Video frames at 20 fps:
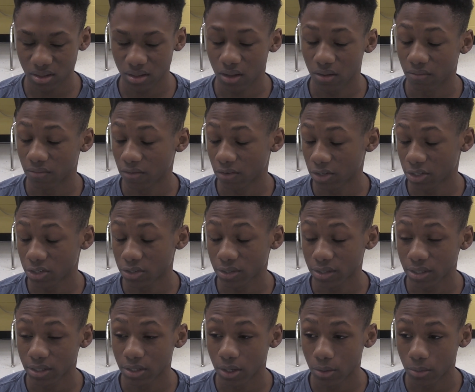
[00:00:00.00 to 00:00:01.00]

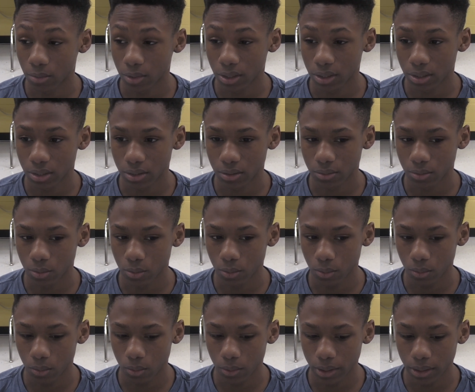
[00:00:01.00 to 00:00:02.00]
unfortunately, don't want to
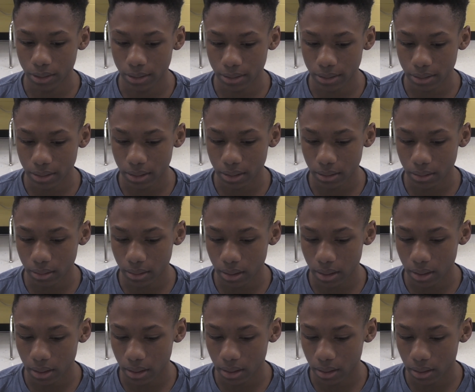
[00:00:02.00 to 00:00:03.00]
witness it.
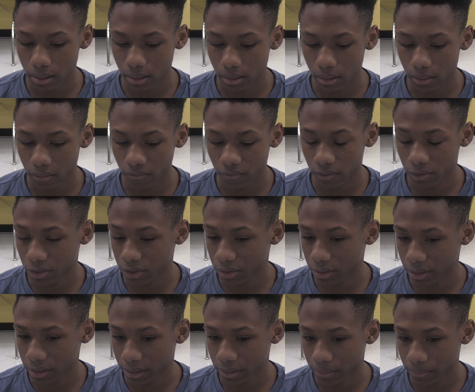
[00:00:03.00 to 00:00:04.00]
And
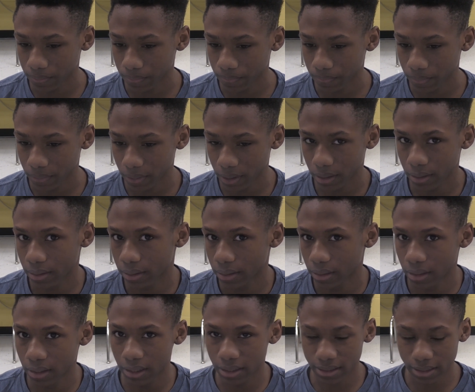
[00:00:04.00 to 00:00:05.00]
unfortunately,
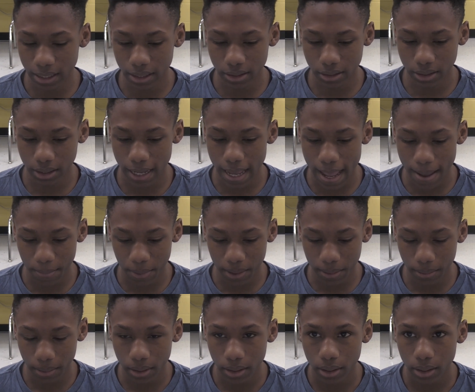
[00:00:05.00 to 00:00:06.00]
this had to happen.
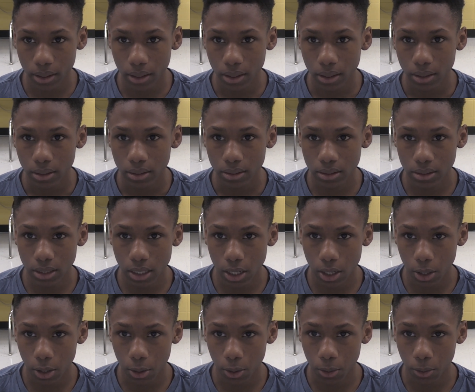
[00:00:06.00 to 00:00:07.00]

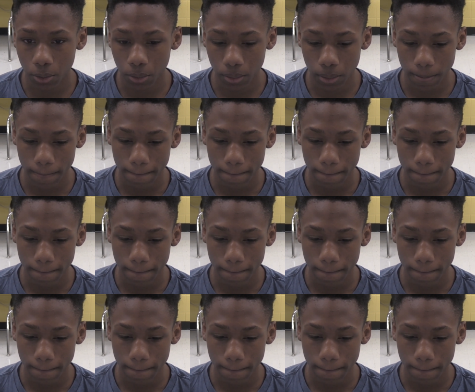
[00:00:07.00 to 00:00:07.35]
So,